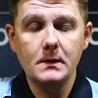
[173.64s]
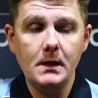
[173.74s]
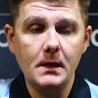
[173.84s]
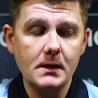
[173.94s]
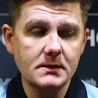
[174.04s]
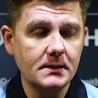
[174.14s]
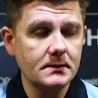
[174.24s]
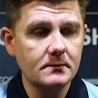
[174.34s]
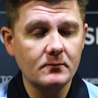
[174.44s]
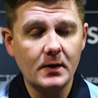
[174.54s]
Yeah,
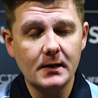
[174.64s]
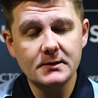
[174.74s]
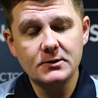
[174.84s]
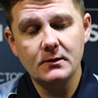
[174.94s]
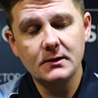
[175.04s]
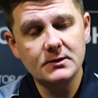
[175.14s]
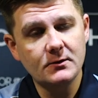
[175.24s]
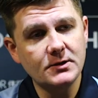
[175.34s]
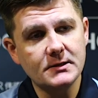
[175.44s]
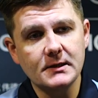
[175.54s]
it's
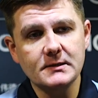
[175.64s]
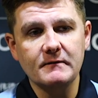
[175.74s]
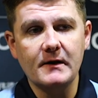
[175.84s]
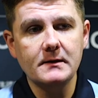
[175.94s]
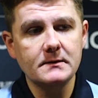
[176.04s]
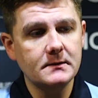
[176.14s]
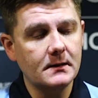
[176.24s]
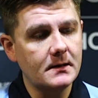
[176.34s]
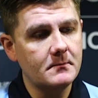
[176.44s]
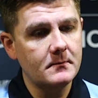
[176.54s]
not just this event.
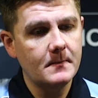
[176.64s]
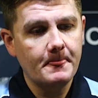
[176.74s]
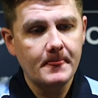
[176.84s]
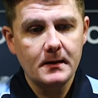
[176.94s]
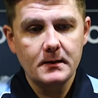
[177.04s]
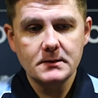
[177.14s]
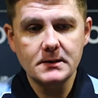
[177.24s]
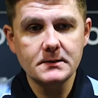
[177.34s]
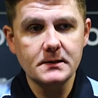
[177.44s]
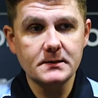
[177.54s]

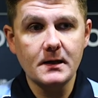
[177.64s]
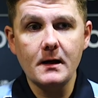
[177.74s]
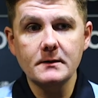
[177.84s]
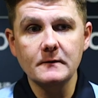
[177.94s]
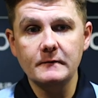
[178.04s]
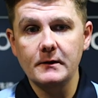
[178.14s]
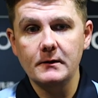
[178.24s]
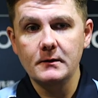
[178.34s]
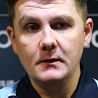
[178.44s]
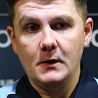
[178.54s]
Since the start of
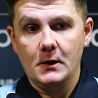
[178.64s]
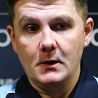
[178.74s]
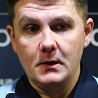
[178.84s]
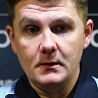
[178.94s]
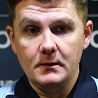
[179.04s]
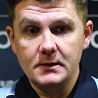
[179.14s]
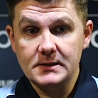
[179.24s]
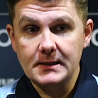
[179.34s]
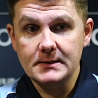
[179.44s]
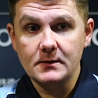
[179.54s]
the
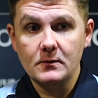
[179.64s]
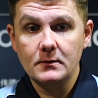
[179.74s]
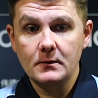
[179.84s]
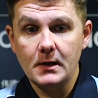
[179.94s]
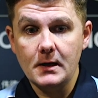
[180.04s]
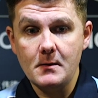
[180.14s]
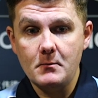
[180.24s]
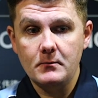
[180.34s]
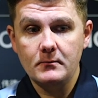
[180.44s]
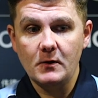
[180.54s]
season,
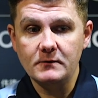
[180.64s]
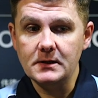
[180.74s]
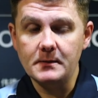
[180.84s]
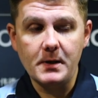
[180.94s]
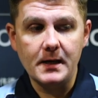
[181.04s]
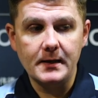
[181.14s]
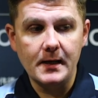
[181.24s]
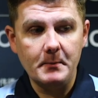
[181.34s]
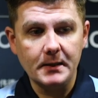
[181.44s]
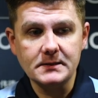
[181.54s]
obviously the
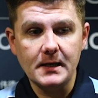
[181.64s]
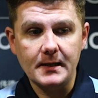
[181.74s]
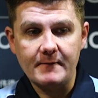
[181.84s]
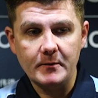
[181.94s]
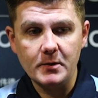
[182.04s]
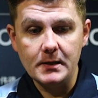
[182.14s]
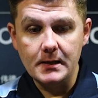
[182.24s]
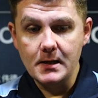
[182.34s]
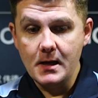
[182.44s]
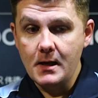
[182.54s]
pandemic hit everybody,
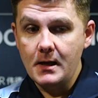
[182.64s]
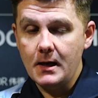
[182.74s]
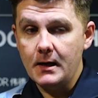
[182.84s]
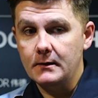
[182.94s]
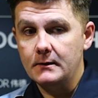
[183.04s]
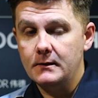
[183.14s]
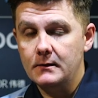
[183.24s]
and